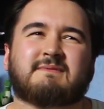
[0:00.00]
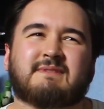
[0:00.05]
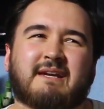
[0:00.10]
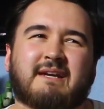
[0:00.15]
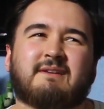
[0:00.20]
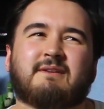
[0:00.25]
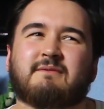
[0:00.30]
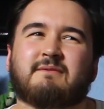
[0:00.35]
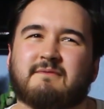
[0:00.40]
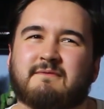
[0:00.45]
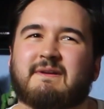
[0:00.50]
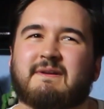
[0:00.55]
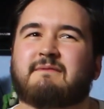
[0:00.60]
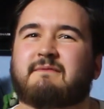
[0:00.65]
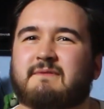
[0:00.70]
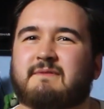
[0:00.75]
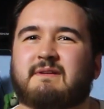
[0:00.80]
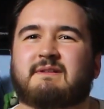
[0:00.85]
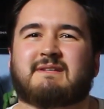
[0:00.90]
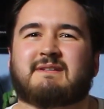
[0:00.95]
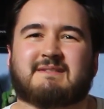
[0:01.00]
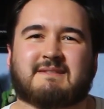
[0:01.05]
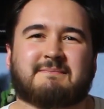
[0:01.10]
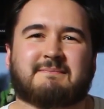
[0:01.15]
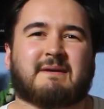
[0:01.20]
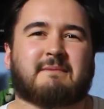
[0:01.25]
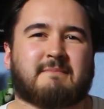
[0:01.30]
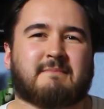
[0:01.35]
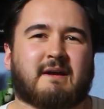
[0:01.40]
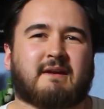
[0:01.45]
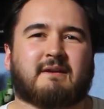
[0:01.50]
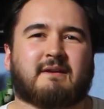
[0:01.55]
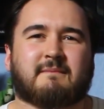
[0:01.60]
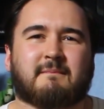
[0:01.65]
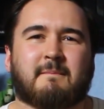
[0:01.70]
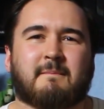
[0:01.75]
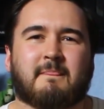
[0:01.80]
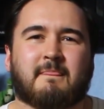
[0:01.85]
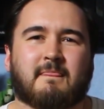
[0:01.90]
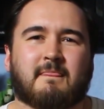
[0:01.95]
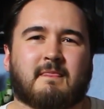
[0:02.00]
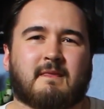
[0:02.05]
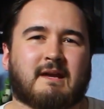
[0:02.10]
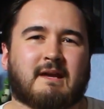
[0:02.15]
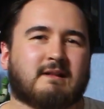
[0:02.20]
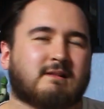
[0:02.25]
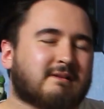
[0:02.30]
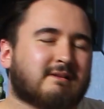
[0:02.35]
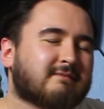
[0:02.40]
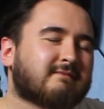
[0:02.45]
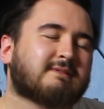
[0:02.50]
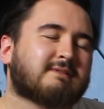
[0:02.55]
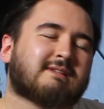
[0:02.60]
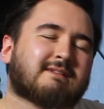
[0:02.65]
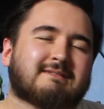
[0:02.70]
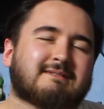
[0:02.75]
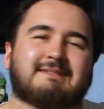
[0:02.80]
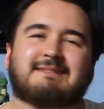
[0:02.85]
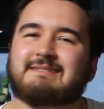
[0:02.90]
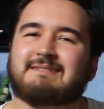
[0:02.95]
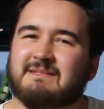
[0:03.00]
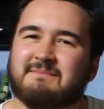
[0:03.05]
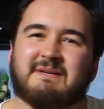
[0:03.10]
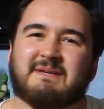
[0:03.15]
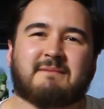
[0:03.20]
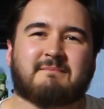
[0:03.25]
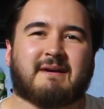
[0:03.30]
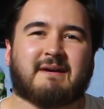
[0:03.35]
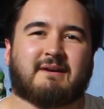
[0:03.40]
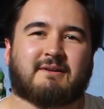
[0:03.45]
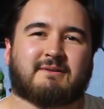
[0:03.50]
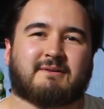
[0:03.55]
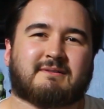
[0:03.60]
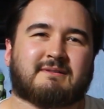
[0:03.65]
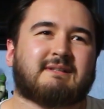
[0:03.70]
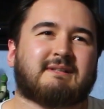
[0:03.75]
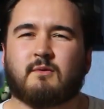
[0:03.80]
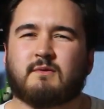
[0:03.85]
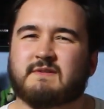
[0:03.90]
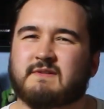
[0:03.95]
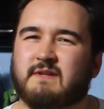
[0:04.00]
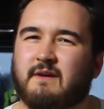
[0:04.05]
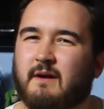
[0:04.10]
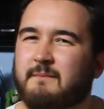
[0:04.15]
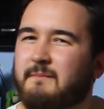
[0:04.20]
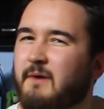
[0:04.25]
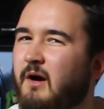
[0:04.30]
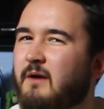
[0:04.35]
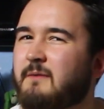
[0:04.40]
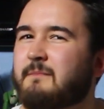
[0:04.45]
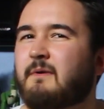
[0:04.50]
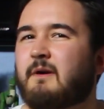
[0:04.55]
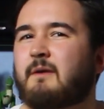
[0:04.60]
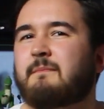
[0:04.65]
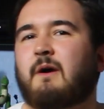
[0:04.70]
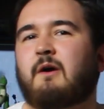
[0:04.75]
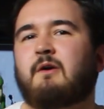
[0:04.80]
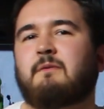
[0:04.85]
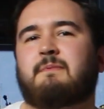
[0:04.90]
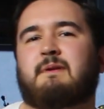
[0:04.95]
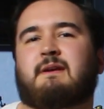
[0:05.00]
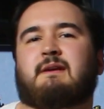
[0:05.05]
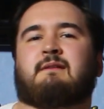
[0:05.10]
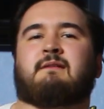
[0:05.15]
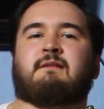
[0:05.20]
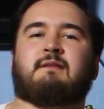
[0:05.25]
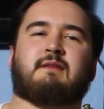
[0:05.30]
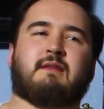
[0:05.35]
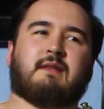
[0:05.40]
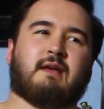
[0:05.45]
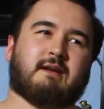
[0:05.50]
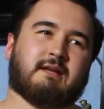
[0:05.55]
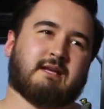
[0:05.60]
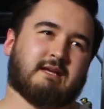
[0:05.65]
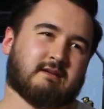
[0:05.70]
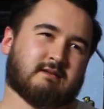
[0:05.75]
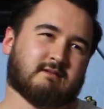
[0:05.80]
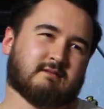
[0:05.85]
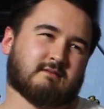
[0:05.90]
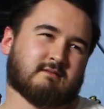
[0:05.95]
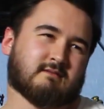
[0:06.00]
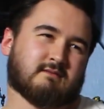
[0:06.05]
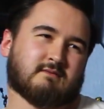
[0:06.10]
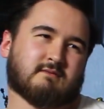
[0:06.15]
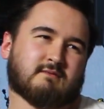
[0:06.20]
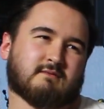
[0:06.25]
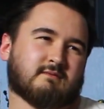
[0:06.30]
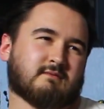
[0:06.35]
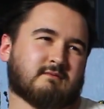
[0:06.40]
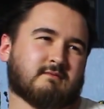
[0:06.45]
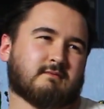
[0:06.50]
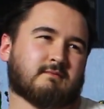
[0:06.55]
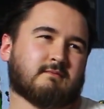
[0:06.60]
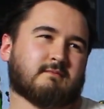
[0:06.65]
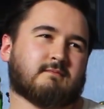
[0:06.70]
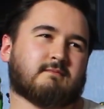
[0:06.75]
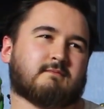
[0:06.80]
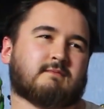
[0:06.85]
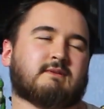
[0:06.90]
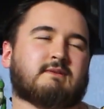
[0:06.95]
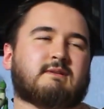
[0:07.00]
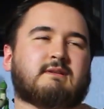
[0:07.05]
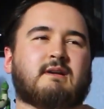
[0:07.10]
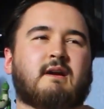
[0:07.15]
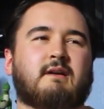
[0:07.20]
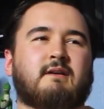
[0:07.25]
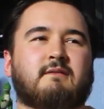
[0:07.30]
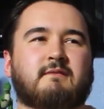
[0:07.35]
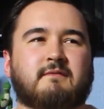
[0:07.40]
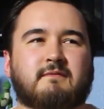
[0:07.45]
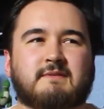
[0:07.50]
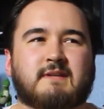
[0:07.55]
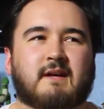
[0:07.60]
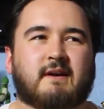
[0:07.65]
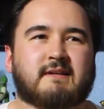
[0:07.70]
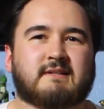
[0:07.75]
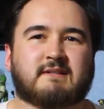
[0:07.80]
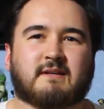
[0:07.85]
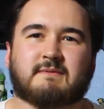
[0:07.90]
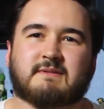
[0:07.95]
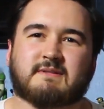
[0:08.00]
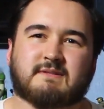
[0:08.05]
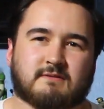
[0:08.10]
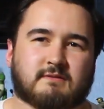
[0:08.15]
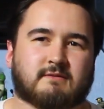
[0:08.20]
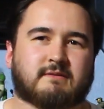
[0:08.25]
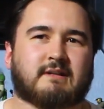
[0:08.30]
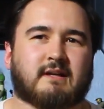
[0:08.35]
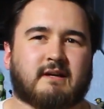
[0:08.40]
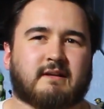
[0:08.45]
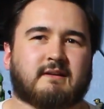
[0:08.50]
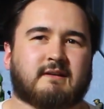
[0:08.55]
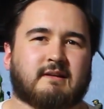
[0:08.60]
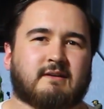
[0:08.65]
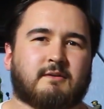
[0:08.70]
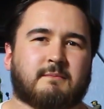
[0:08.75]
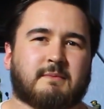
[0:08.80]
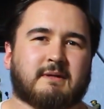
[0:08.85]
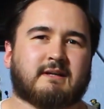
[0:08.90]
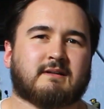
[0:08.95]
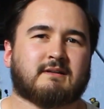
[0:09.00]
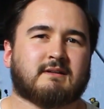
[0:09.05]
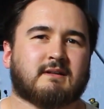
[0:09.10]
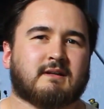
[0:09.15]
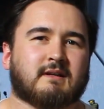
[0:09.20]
Halo Infinite does a bit better. Halo Infinite does a bit better. Also, I'm hoping that it kind of ties up the storyline a little bit.